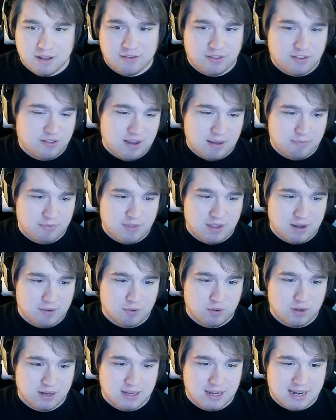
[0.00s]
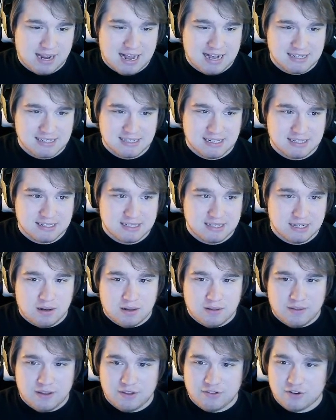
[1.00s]
the same thing. We're looking at gas density.
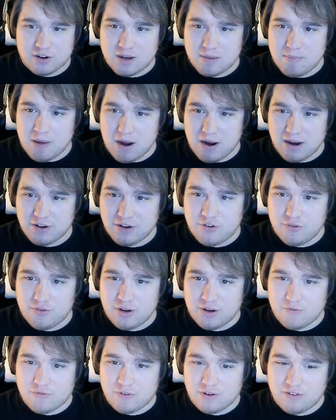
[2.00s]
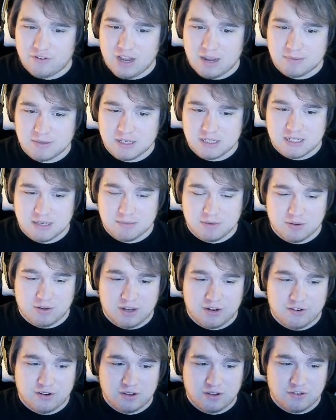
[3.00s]
These are comparing two different types of
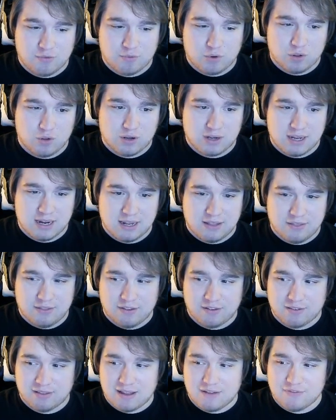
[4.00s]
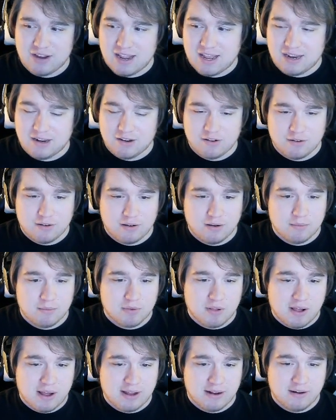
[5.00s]
simulations. We're looking at this left-hand
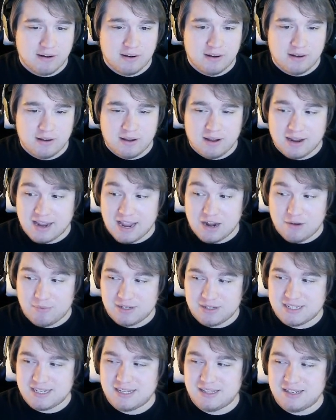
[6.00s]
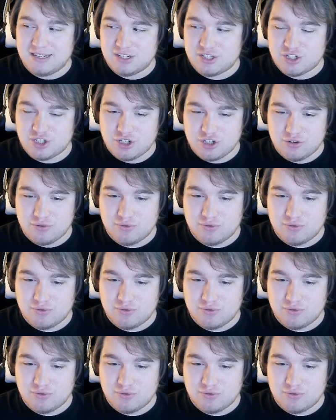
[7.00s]
plot. Again, we see these two